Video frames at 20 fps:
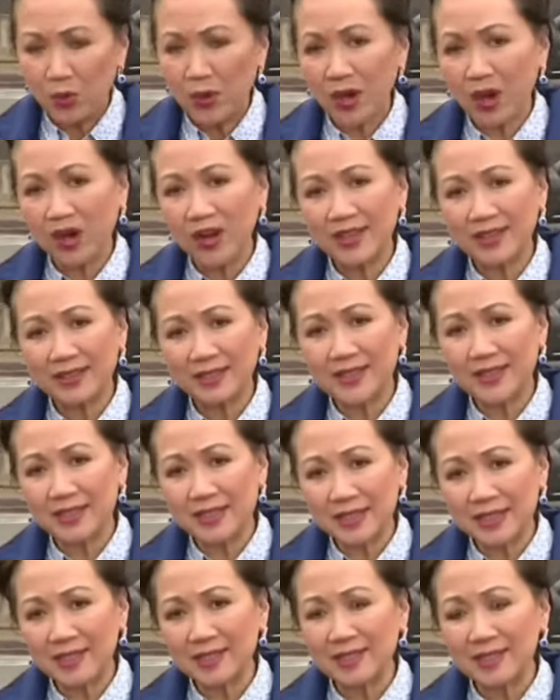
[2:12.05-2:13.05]
We are at the
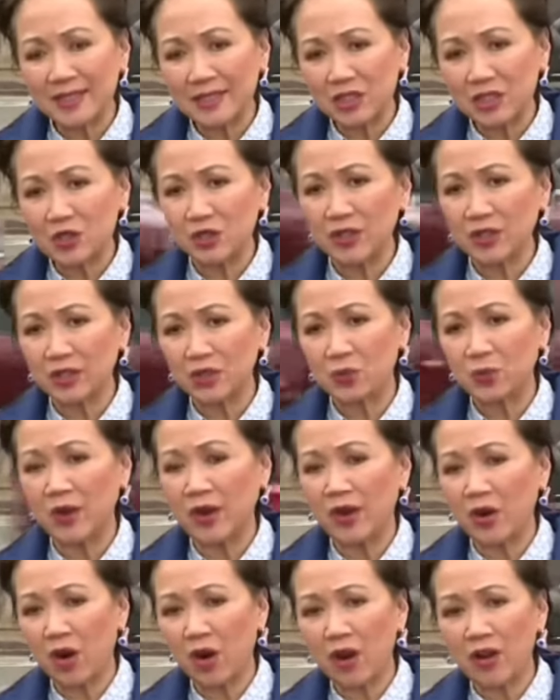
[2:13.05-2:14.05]
6th District
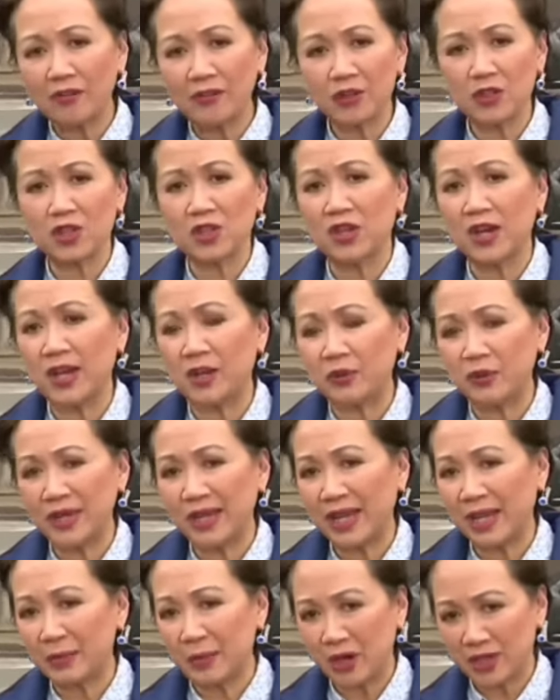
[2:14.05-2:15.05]
where Officer
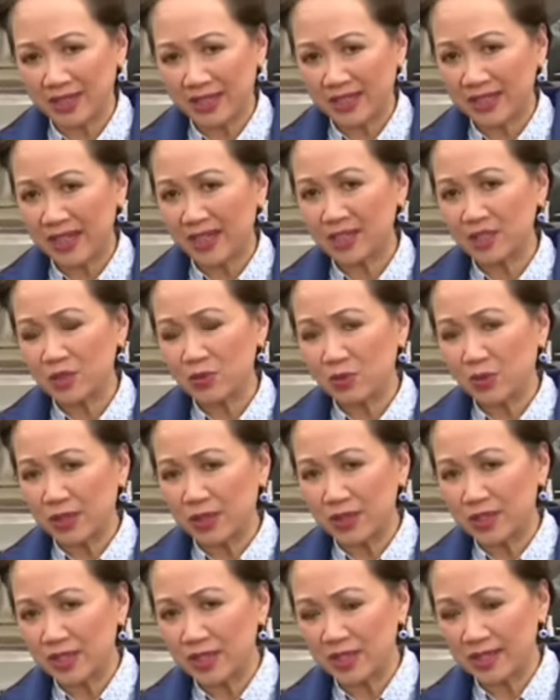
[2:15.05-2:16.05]
Enrique Martinez
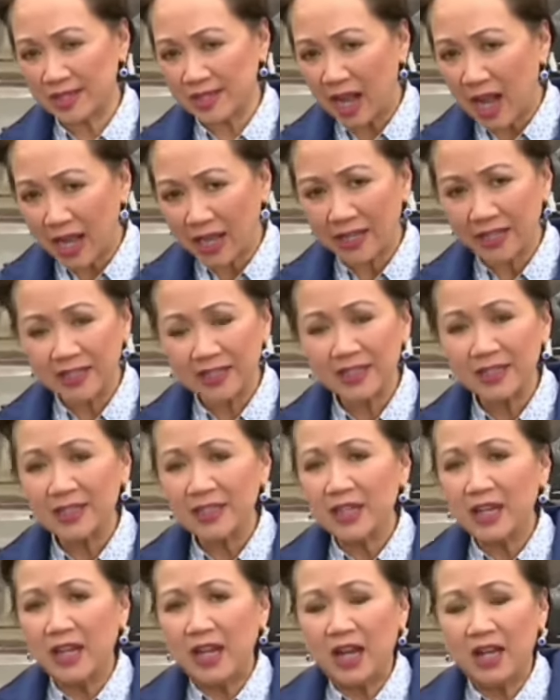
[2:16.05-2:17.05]
was assigned.